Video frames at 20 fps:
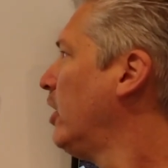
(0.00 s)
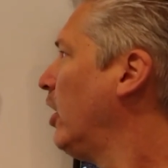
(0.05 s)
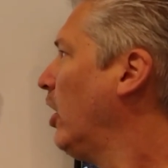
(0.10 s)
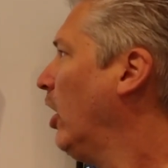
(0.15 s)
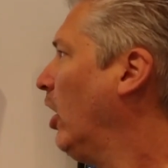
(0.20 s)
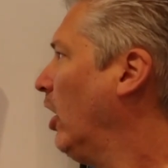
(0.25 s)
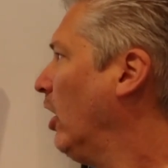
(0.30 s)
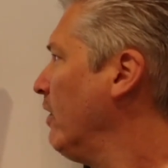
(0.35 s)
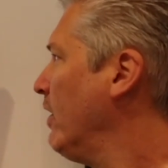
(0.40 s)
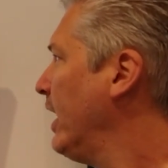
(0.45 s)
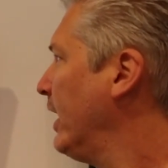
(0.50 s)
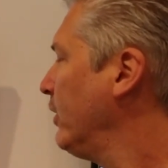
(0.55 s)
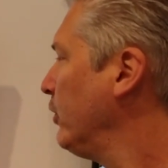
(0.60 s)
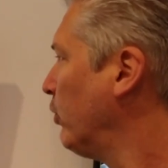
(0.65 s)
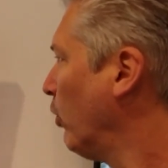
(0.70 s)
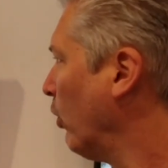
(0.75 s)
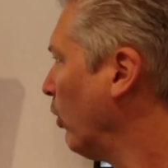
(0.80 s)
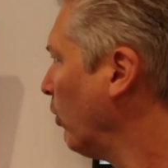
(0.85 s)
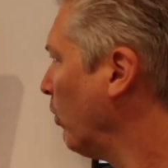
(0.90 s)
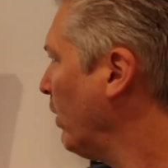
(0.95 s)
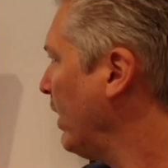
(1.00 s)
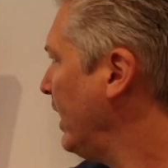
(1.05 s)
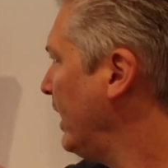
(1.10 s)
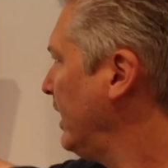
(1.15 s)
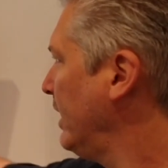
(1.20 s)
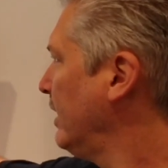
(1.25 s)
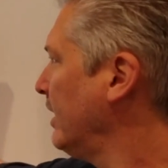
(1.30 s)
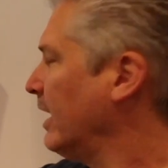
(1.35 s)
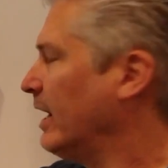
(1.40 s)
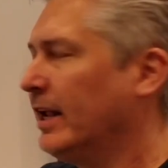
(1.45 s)
on that
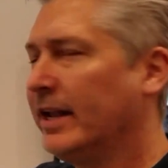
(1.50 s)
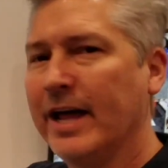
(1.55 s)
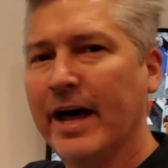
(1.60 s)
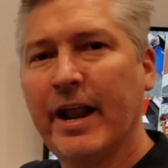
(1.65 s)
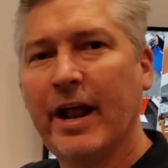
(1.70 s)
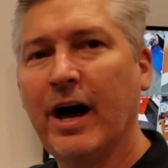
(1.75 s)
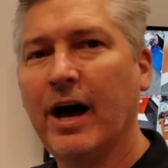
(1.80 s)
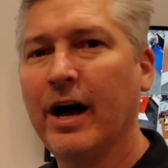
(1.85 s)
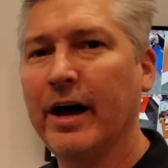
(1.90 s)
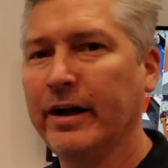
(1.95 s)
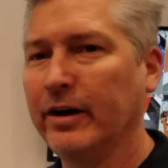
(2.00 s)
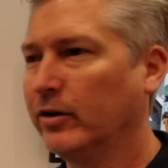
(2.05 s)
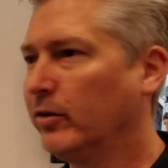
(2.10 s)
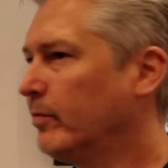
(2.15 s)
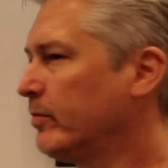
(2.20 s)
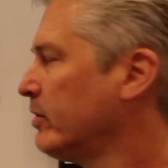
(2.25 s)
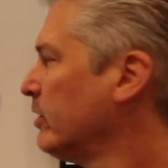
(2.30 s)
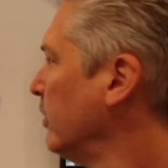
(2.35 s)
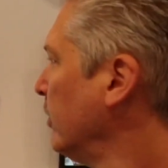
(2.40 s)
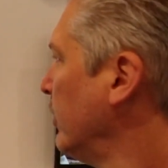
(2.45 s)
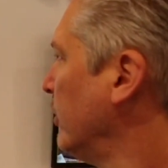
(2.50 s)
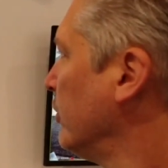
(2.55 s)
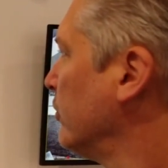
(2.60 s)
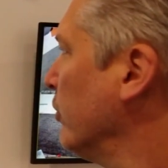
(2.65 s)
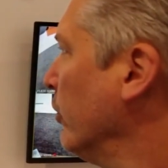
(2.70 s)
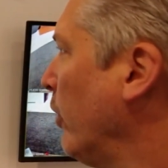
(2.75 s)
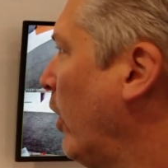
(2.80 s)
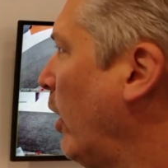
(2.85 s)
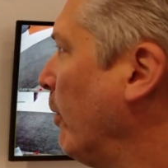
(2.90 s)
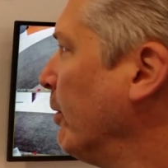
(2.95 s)
doorway and that aisle.
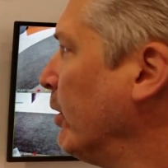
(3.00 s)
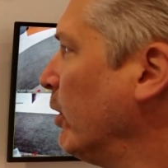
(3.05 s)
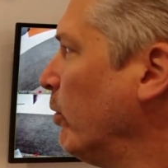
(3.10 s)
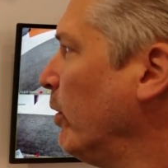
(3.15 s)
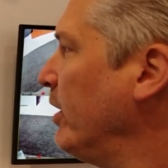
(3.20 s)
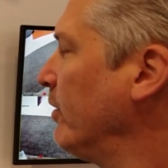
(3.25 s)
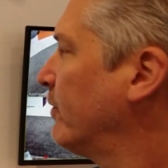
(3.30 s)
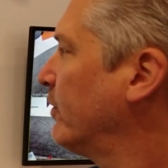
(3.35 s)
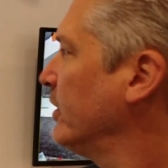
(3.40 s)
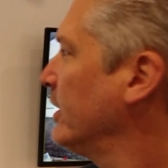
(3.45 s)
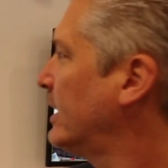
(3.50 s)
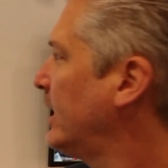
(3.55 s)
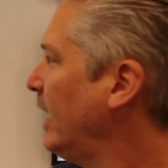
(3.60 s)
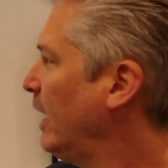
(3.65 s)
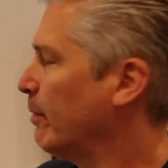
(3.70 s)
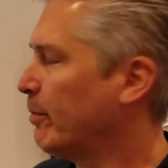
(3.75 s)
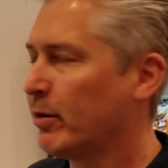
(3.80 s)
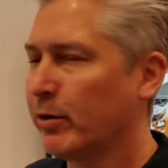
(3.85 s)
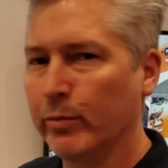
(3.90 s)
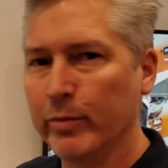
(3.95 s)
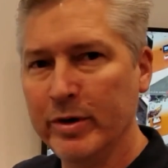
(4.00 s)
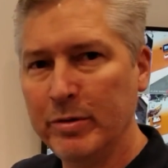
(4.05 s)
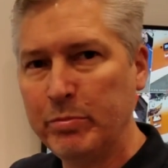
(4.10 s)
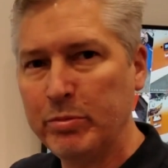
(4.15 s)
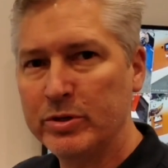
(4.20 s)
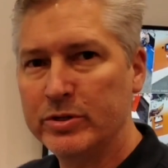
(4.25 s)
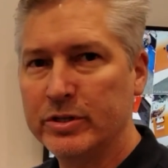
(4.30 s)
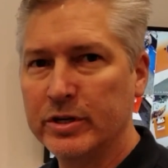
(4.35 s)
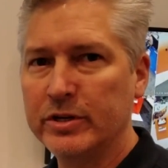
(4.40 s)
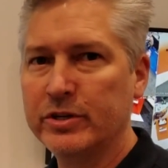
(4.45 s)
So now I'm going to wait for the camera to
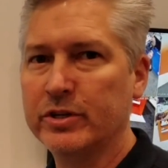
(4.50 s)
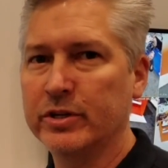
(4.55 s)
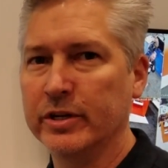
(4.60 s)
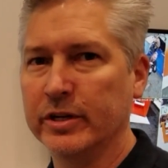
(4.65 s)
reposition